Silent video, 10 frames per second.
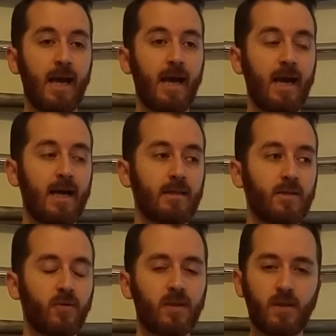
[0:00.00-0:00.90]
And
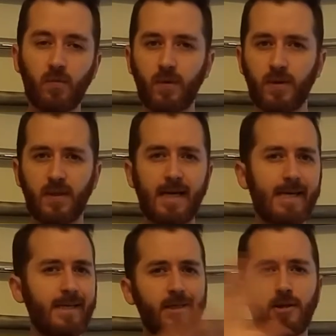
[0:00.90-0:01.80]
so this was
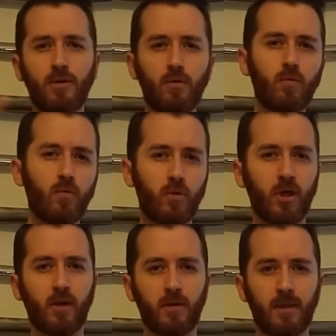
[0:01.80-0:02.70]
a huge
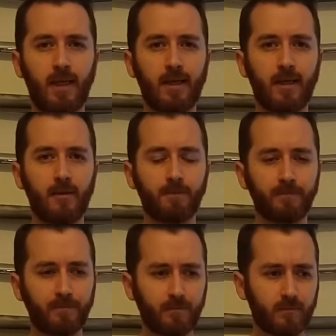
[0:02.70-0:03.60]
undertaking,
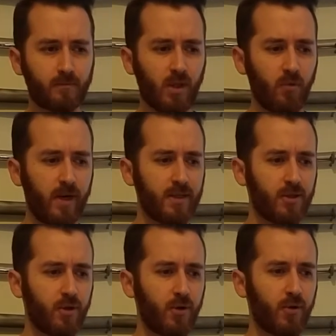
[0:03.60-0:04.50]
right?
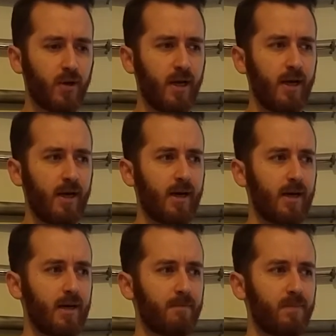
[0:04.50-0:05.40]
So
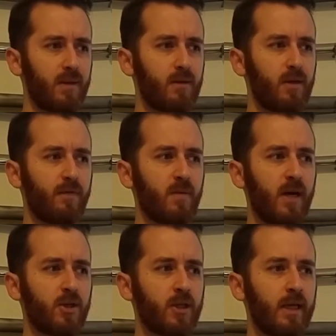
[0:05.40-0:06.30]
you have to
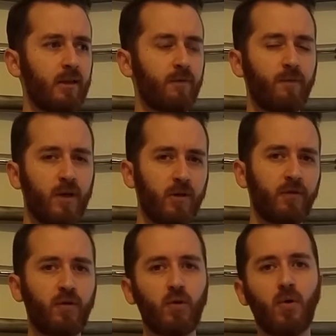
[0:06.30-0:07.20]
imagine that very
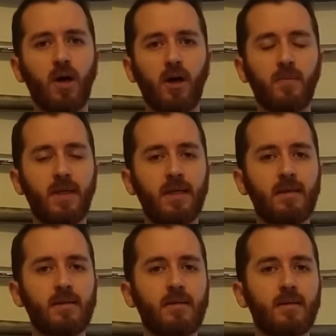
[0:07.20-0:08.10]
few
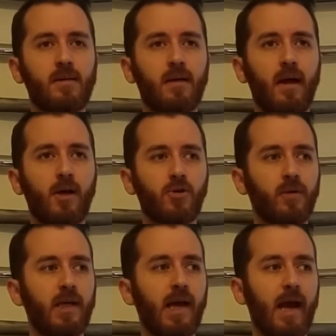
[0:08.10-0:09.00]
armies
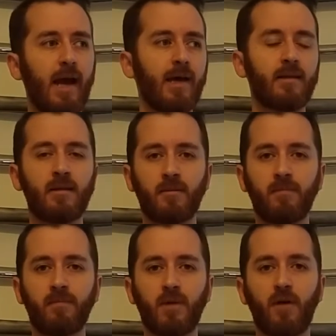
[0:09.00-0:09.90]
actually had
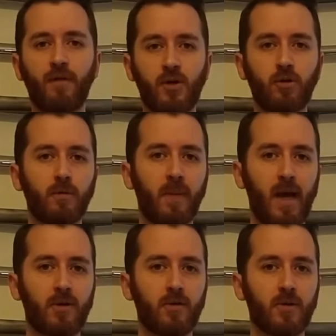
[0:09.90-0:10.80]
official
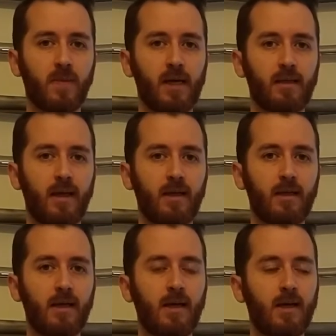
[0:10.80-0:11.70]
patterns back then,
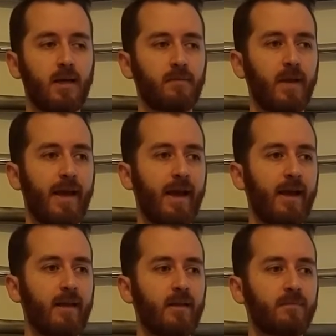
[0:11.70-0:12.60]

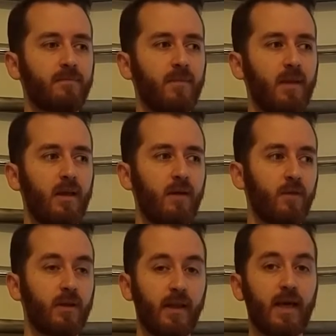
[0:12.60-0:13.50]
and
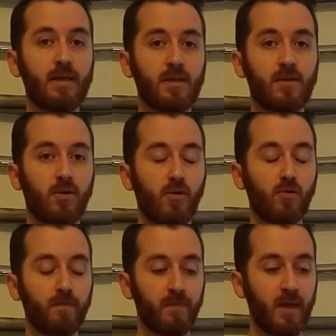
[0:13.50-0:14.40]
even less
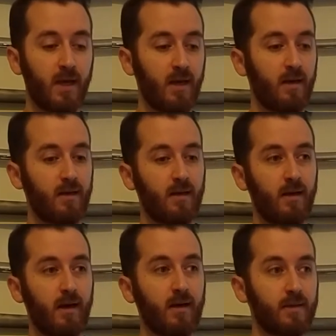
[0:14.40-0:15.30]
so
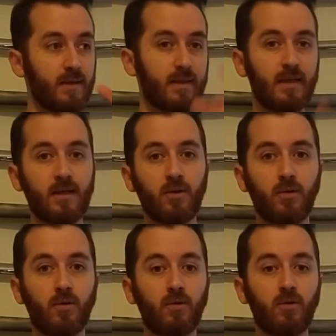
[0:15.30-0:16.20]
a
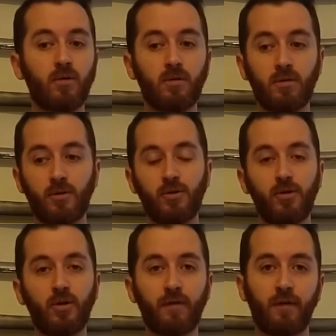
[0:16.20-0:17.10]
single
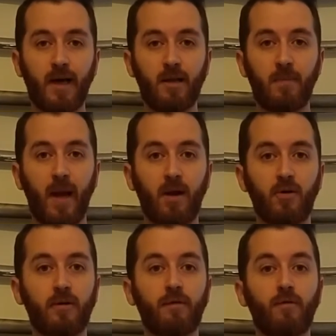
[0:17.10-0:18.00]
unified
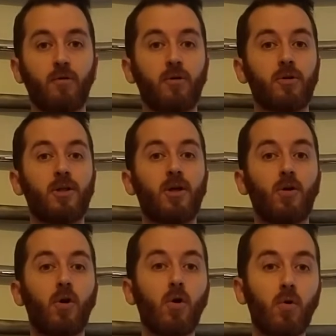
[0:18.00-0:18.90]
pattern for
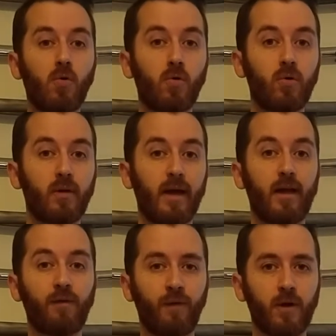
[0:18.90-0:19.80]
their whole
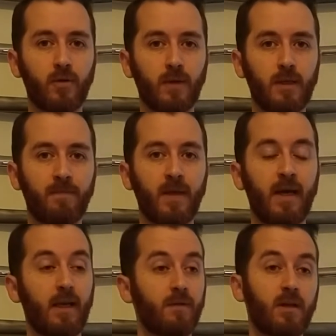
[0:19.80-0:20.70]
infantry
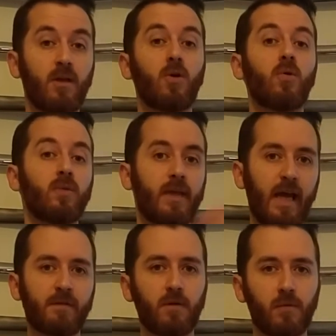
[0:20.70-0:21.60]
and even their whole
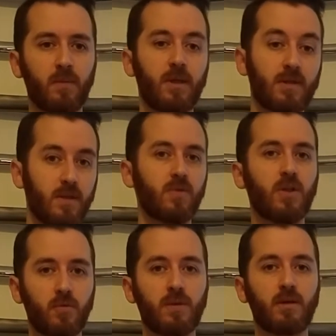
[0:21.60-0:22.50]
cavalry, because
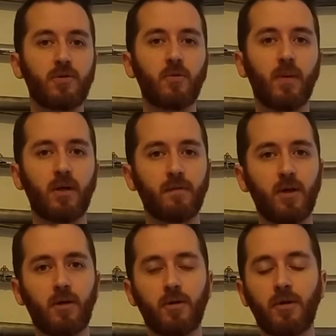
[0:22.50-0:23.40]
this was also part of
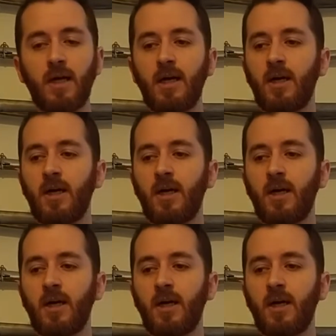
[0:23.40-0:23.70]
the order.